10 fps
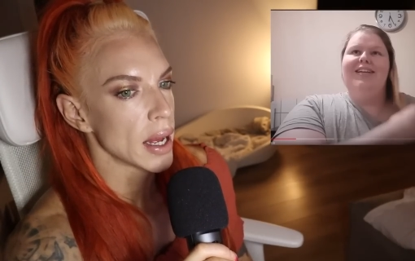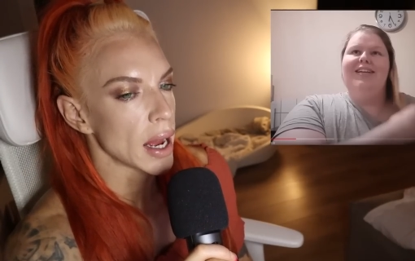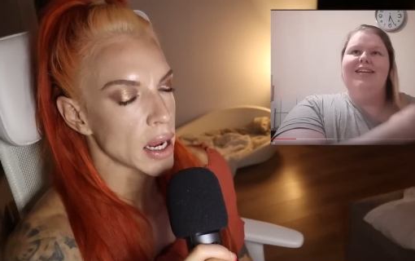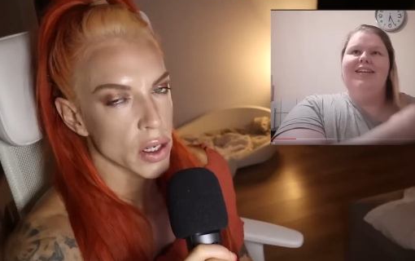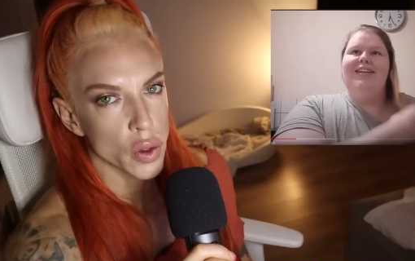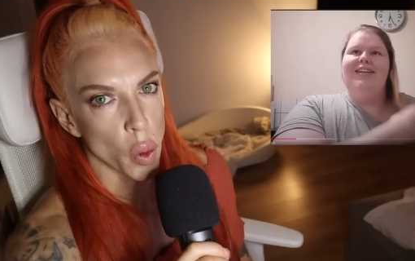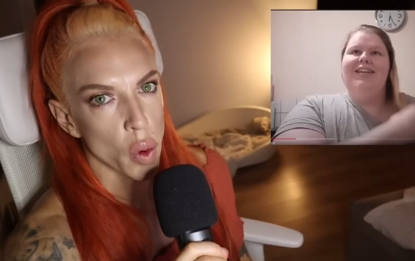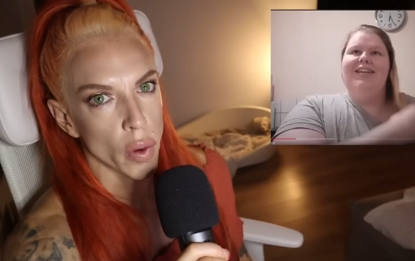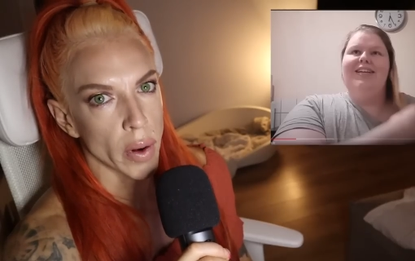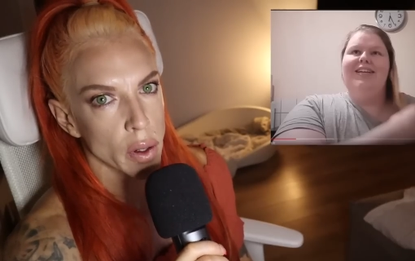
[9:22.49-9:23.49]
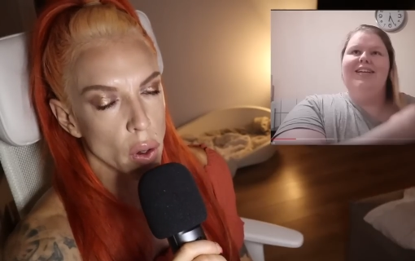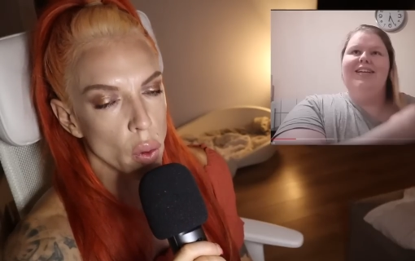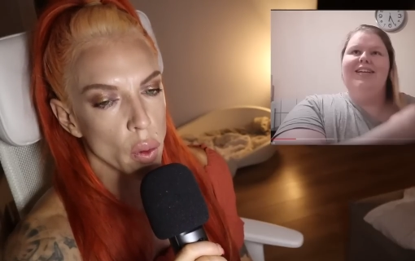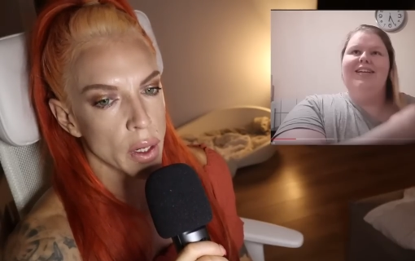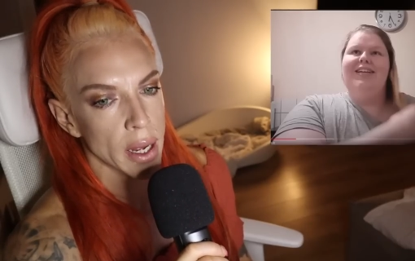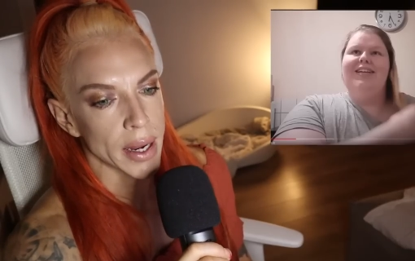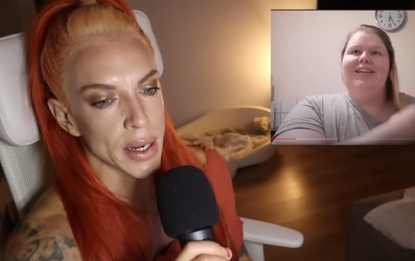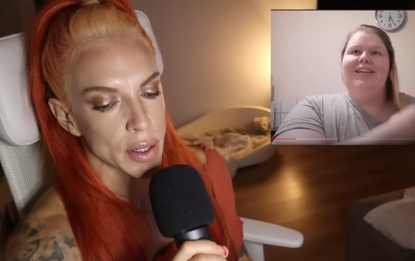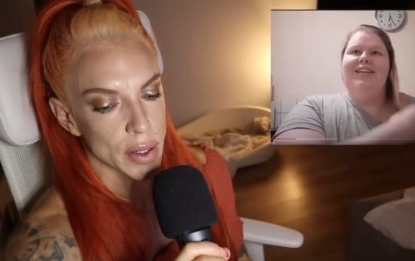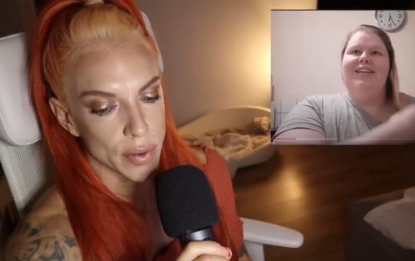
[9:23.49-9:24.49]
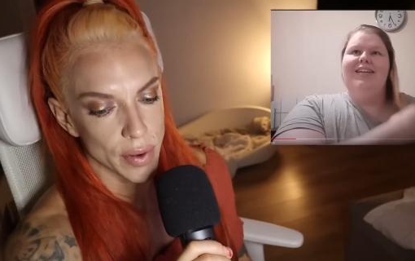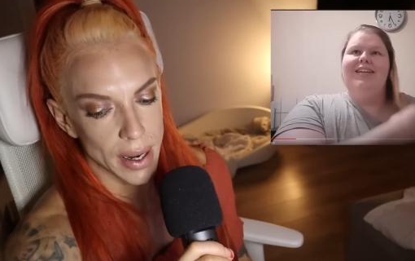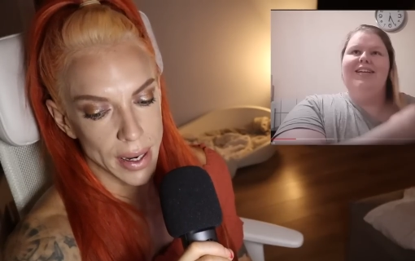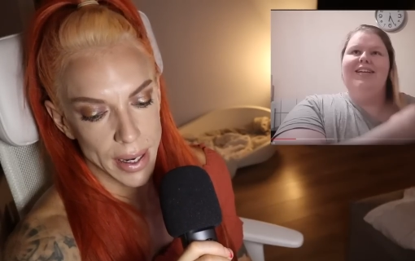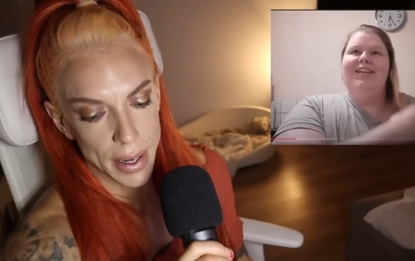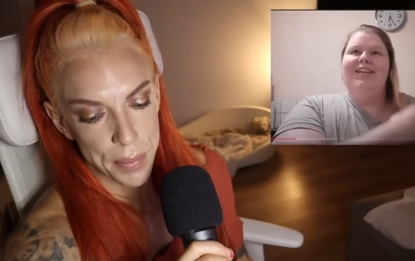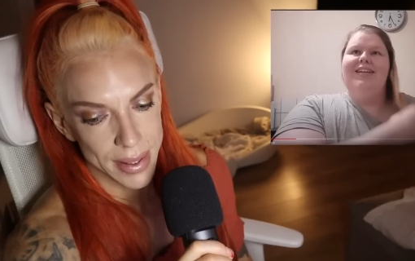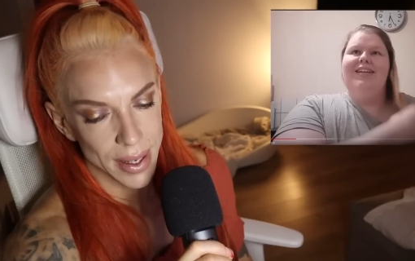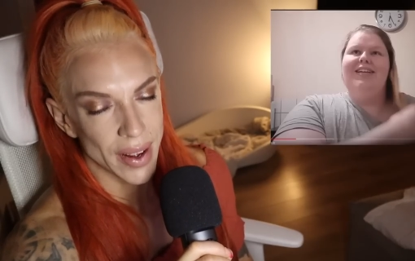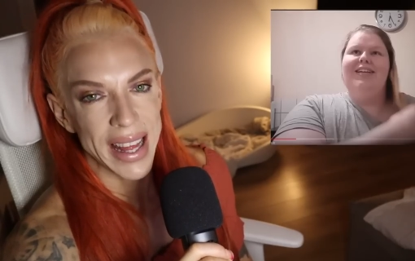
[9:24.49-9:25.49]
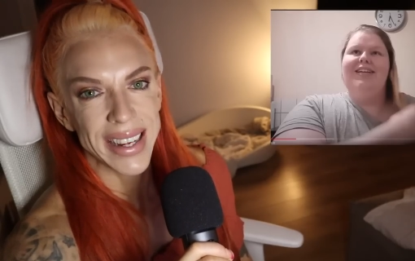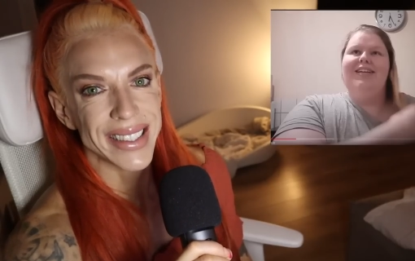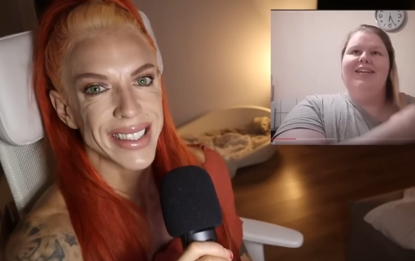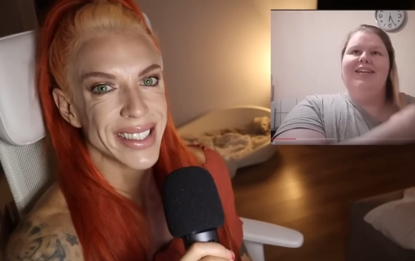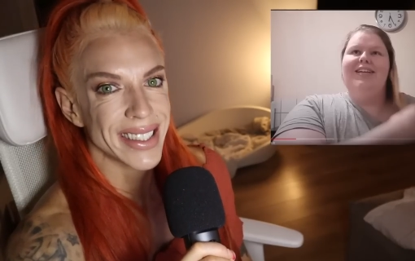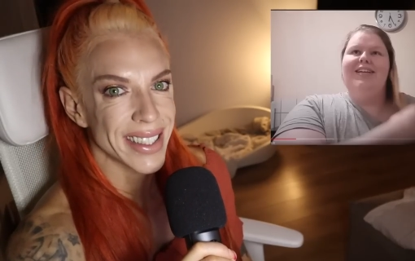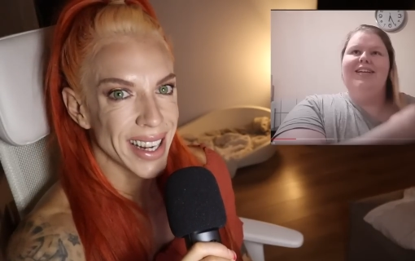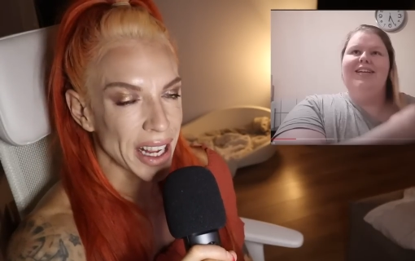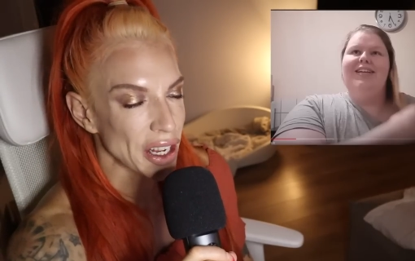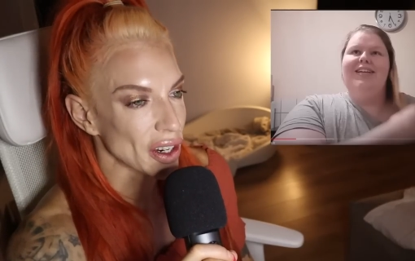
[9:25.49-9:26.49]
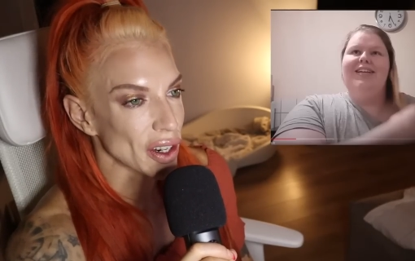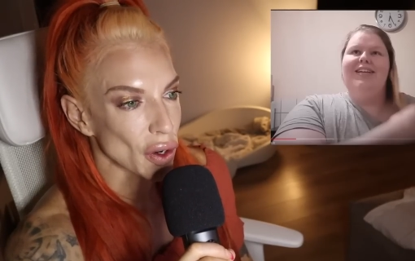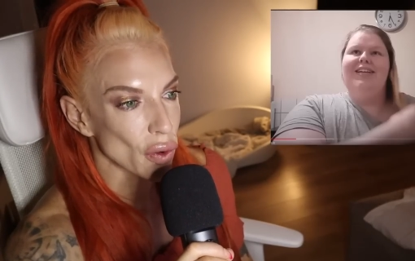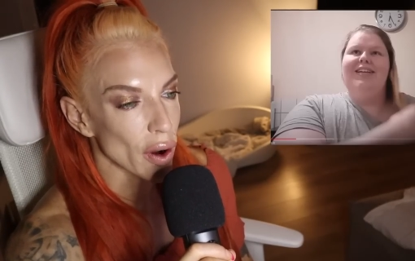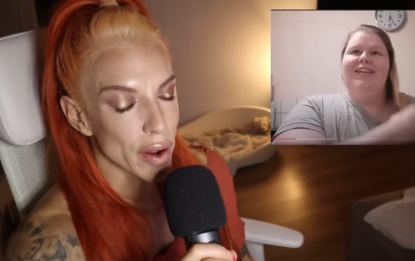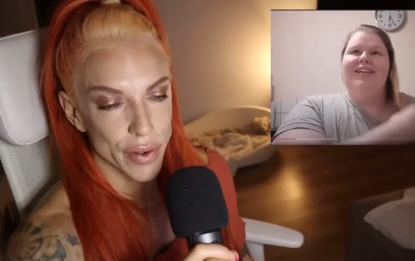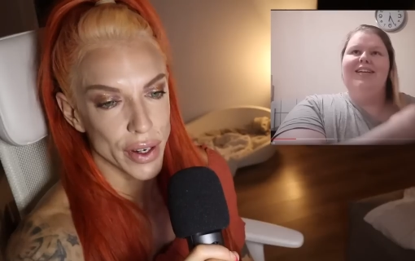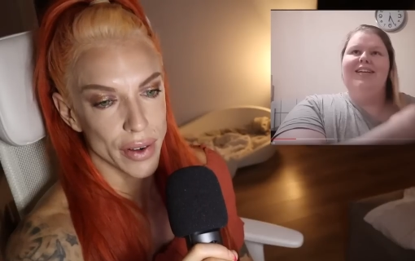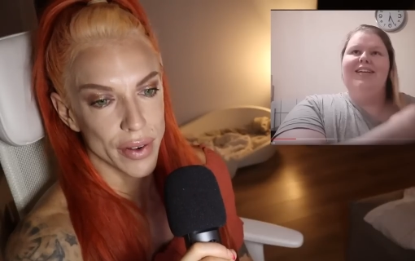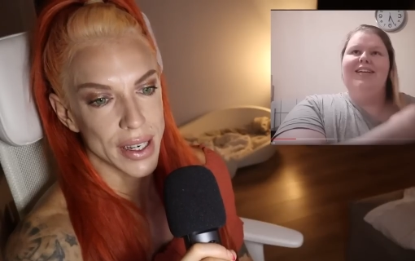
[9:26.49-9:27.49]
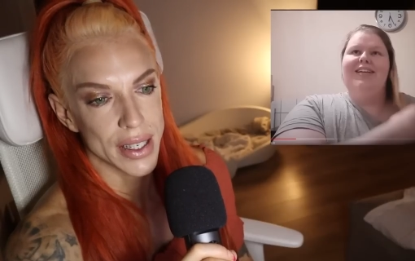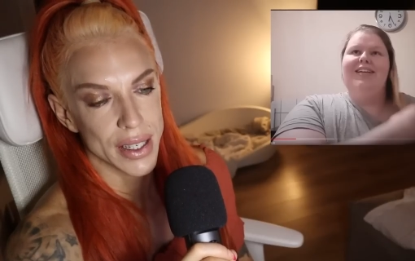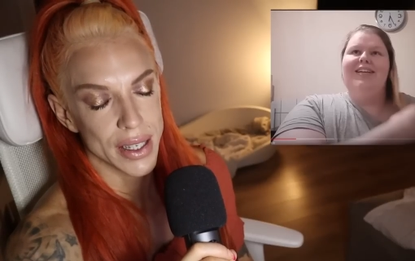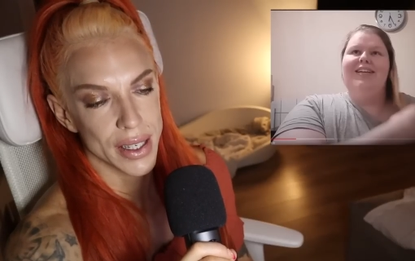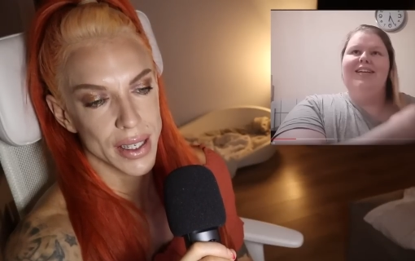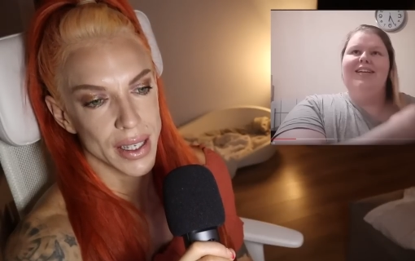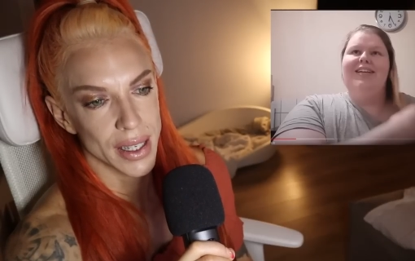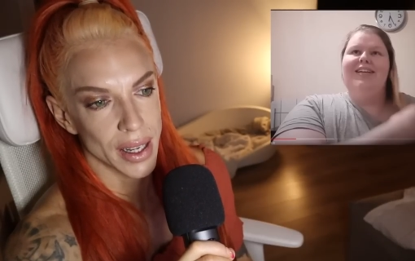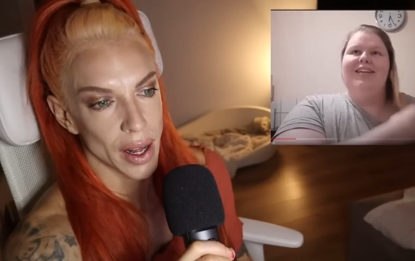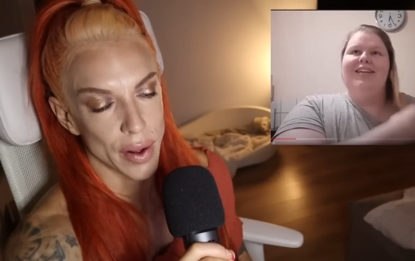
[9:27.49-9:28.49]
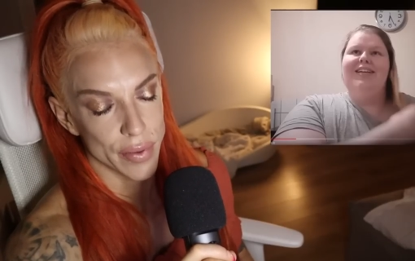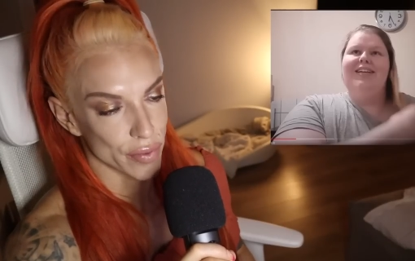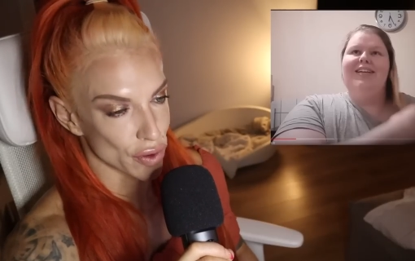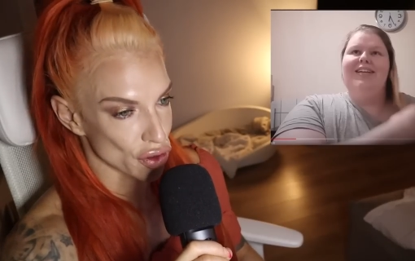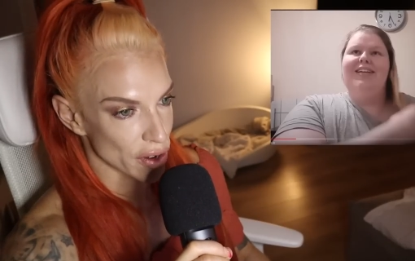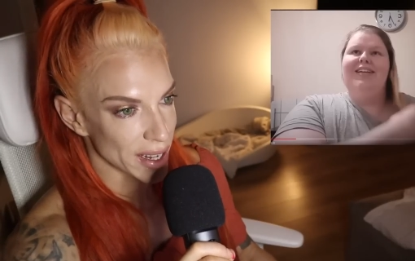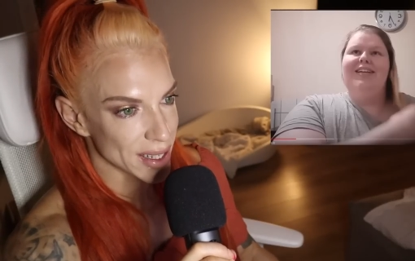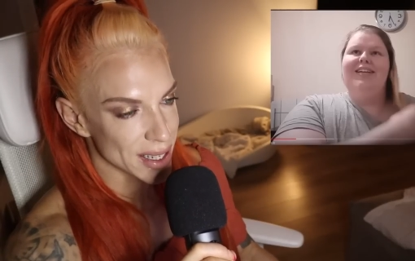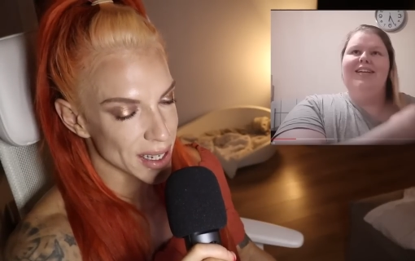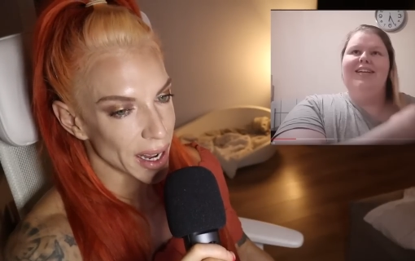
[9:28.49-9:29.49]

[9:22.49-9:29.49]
Speaker 1: And you just walk around all day just feeling an edge, like you're gonna cry for no reason, uh, dread,